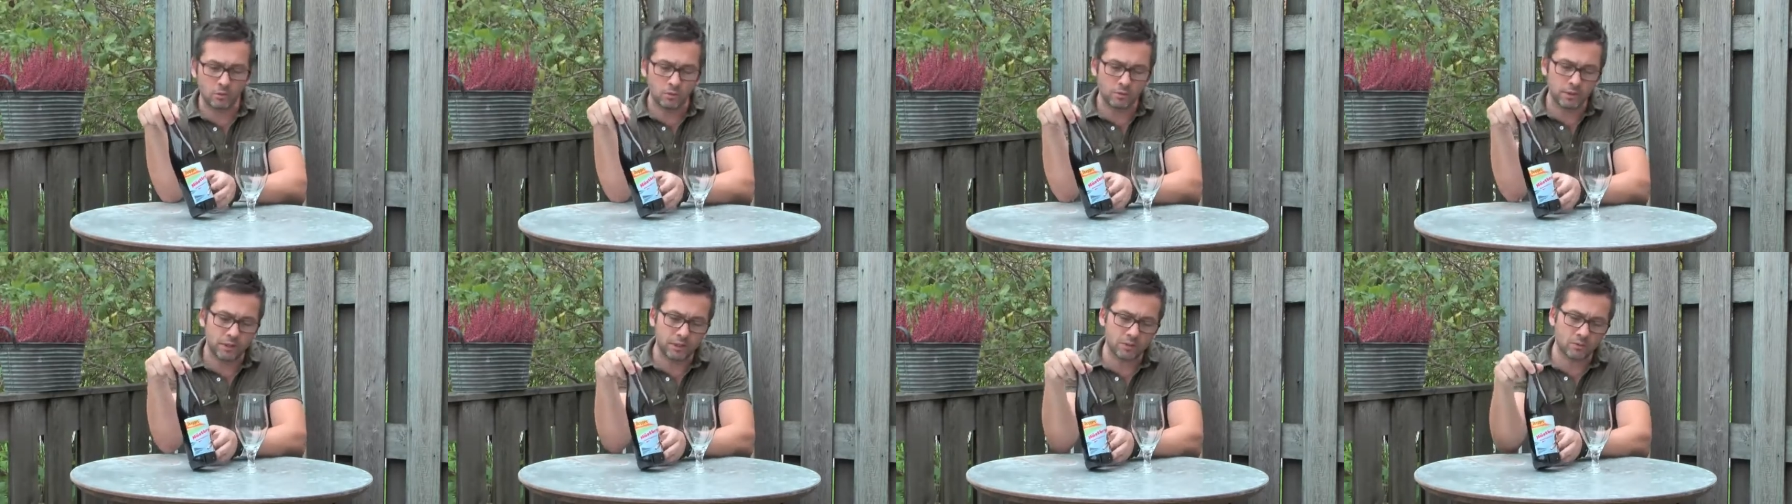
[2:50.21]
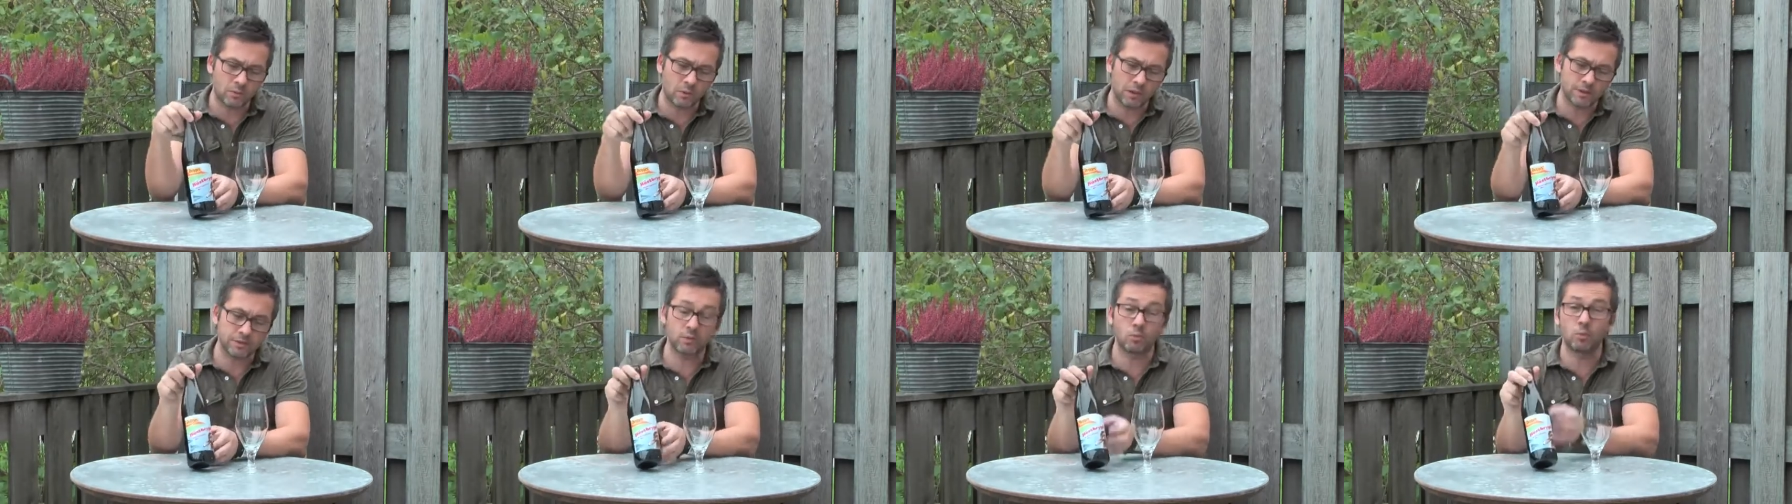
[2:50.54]
all these
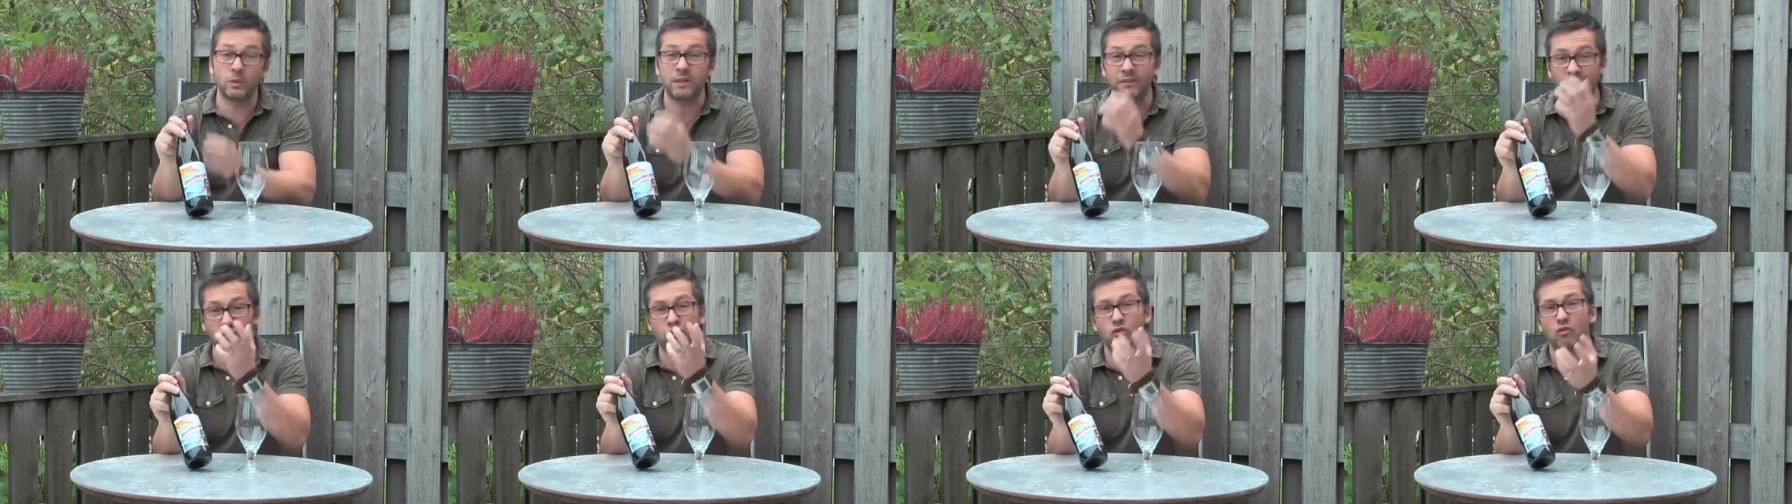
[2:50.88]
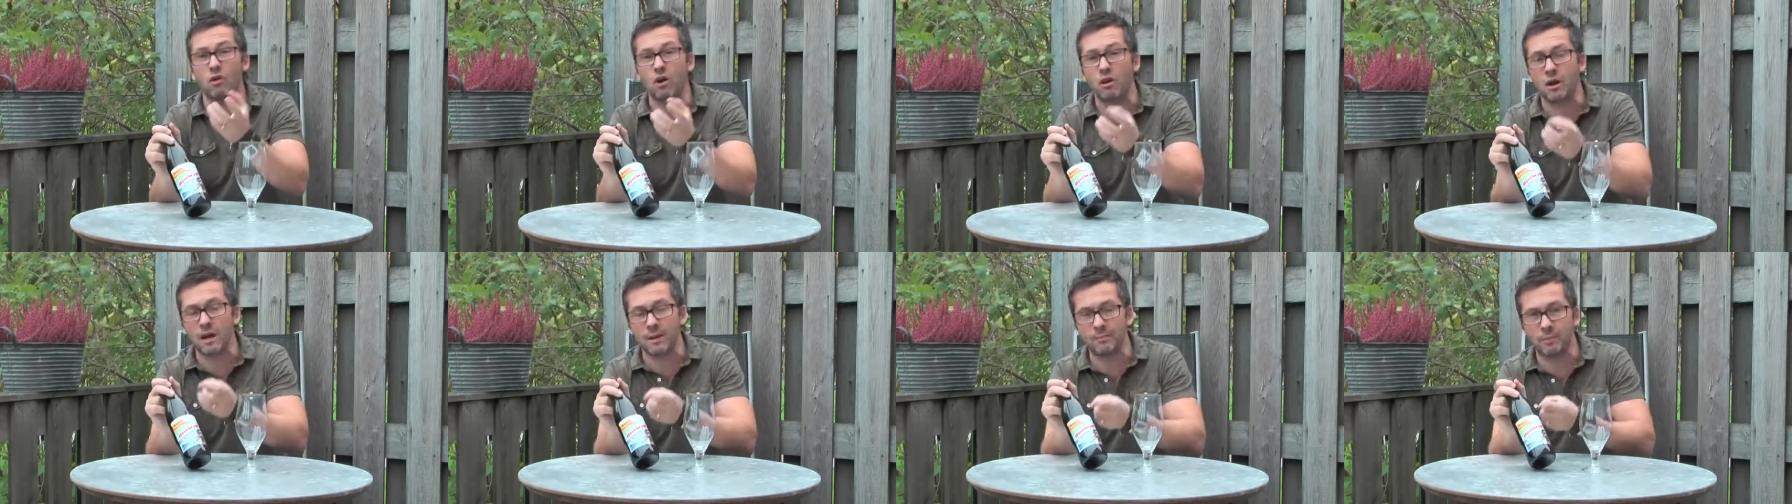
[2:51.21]
ones that we've
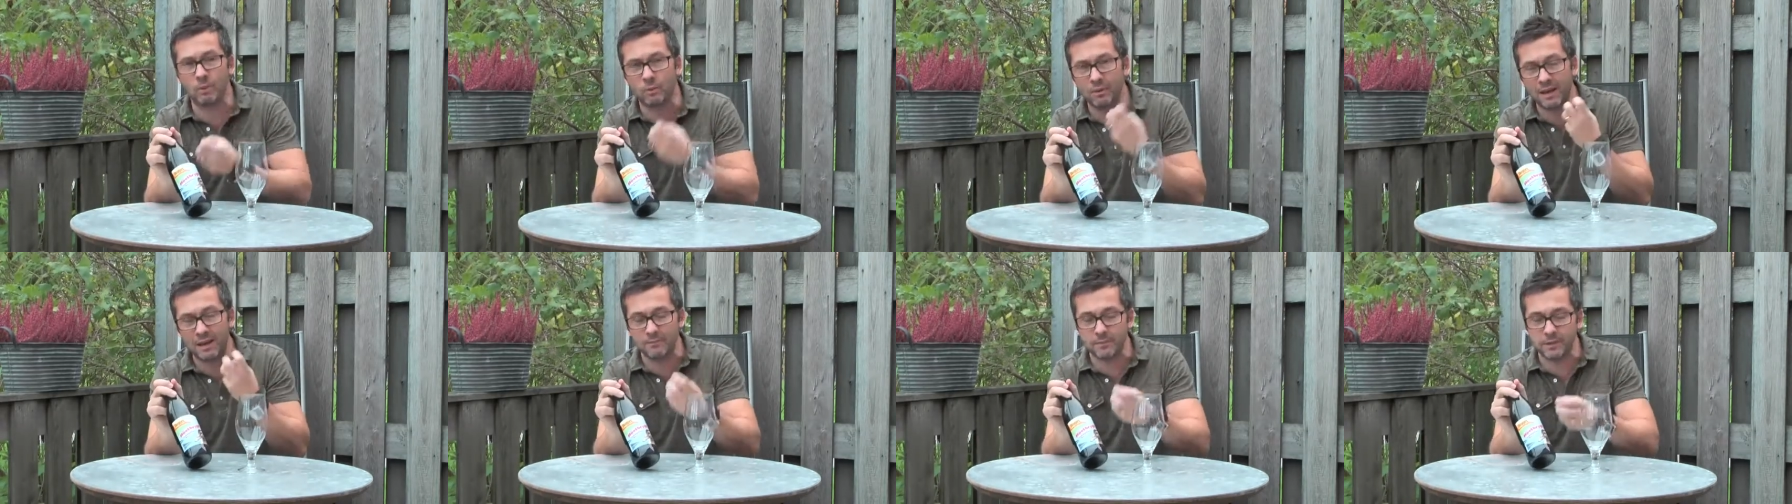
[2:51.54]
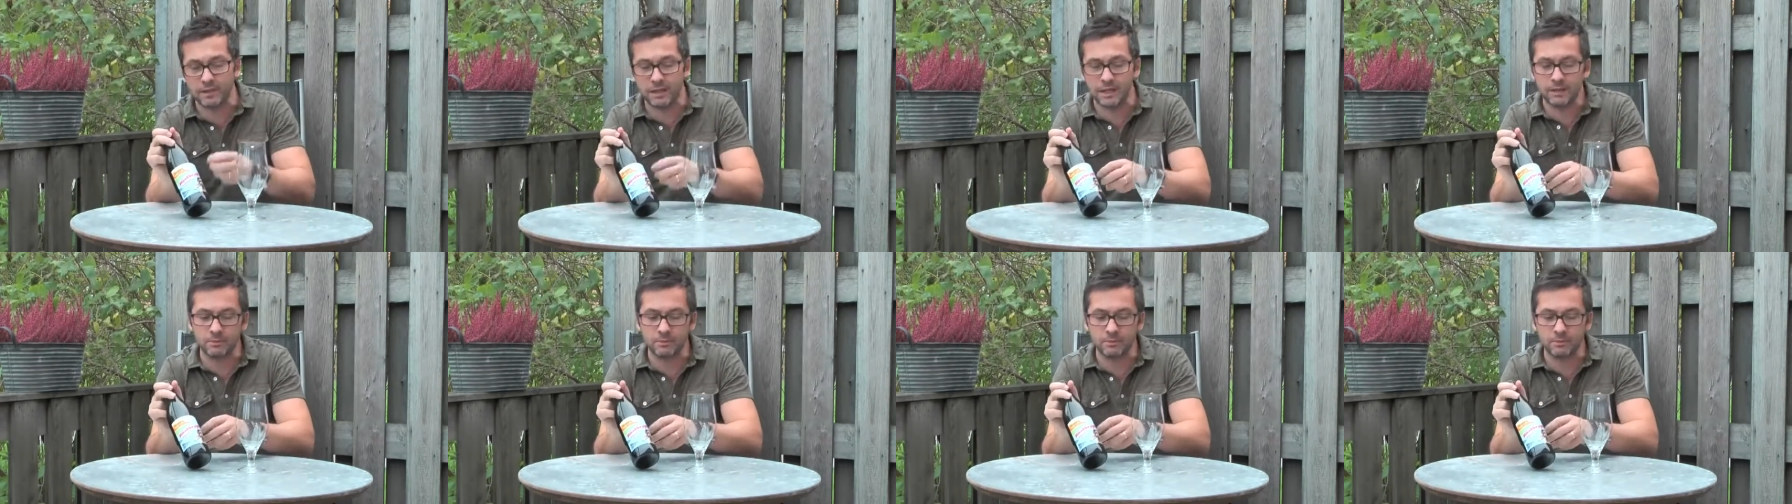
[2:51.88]
tried but we haven't been